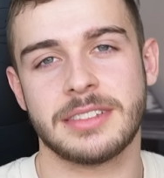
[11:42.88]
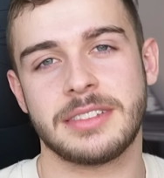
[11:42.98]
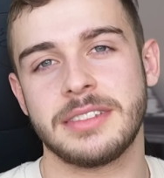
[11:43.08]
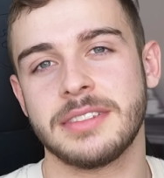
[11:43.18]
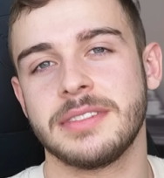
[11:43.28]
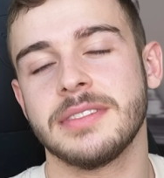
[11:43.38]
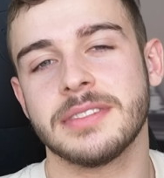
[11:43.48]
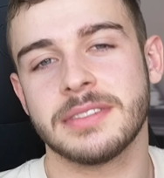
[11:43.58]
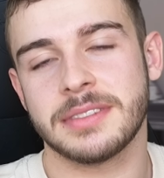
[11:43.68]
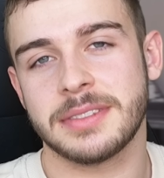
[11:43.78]

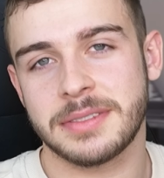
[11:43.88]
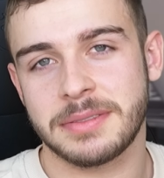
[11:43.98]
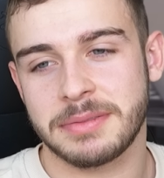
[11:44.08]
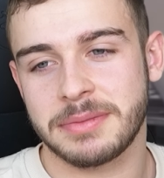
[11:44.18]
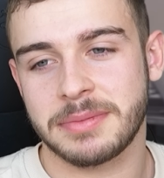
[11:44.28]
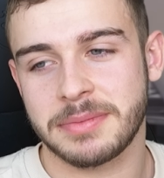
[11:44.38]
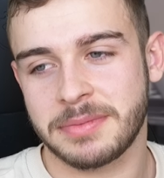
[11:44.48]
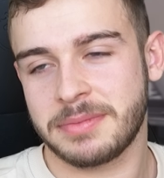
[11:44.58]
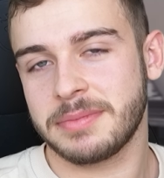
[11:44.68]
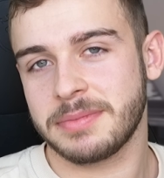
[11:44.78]

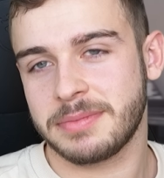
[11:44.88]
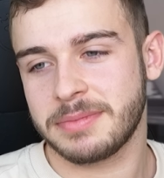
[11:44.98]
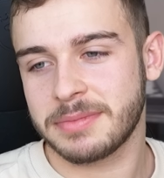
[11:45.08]
(no one is talking)